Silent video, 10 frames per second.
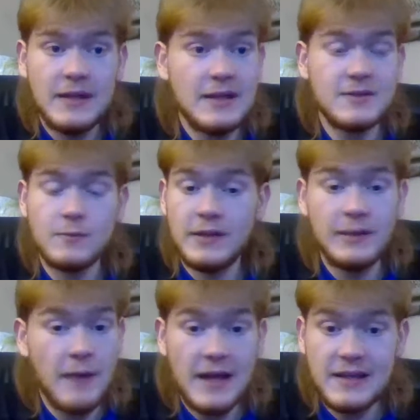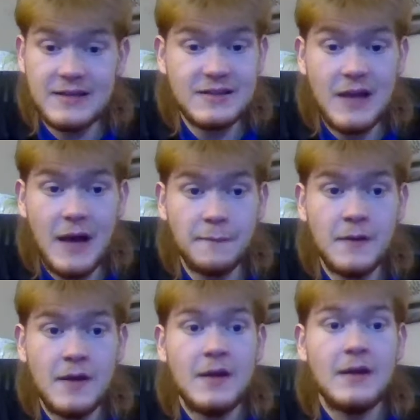He doesn't really wreck his stuff.
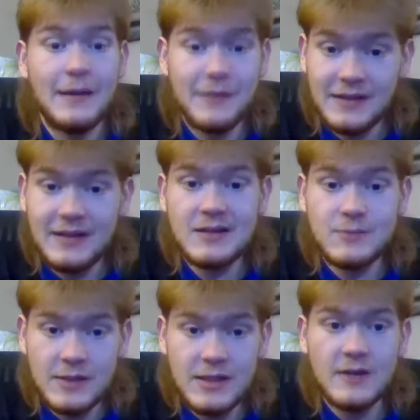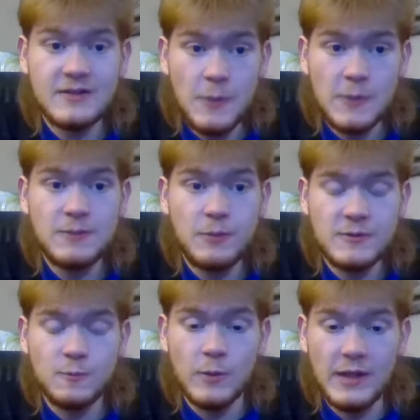I think that's what Young's
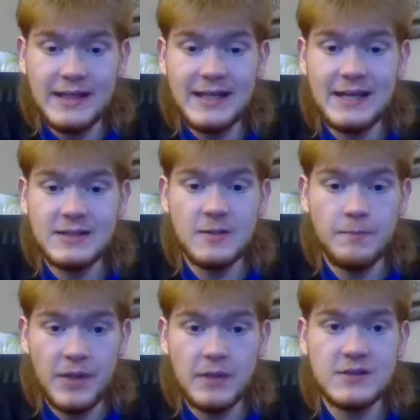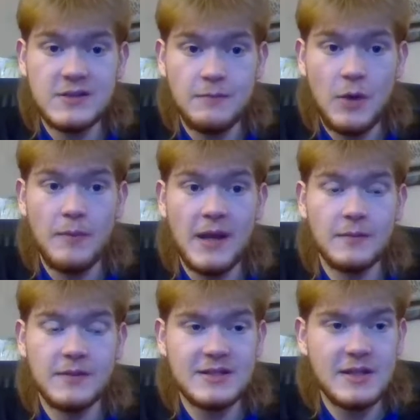Motorsports really needs to build some
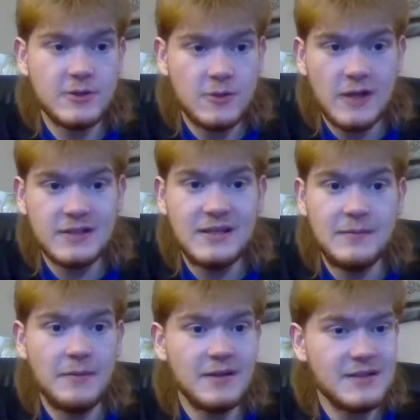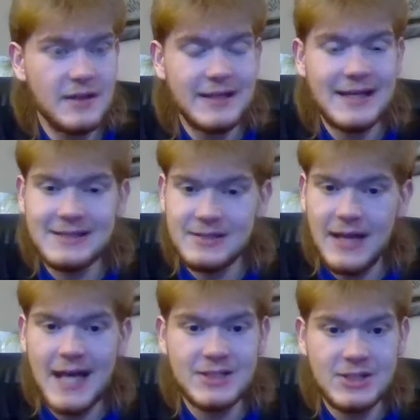momentum, because their truck team, I'm going to tell you guys,
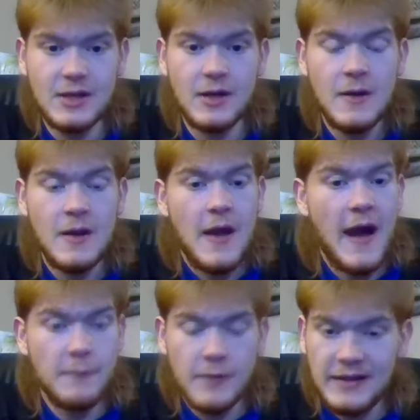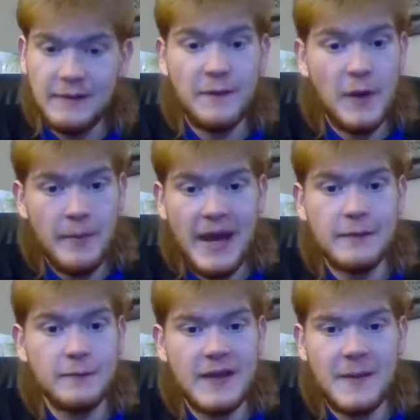last year, I really felt
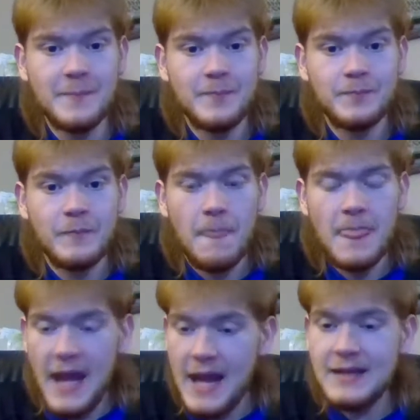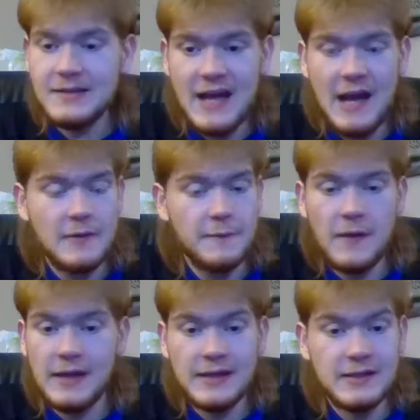bad for them. Anytime it
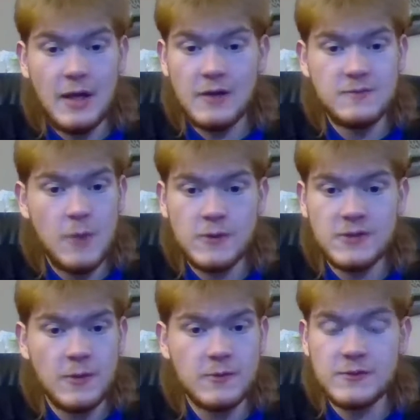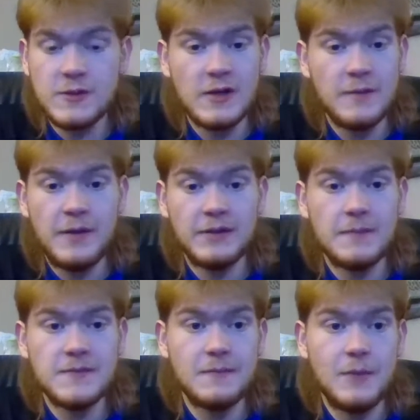felt like Young's Motorsports was starting to build
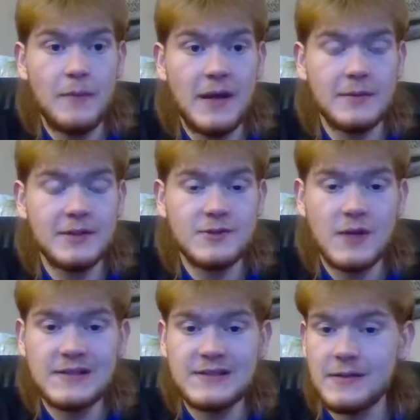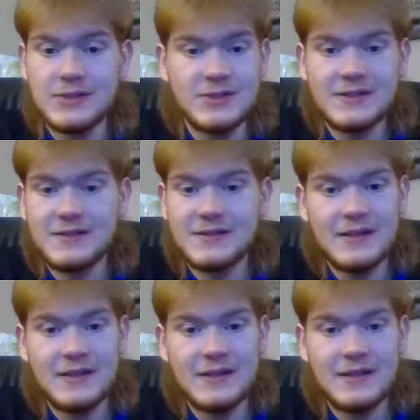up some momentum in the Truck Series, it's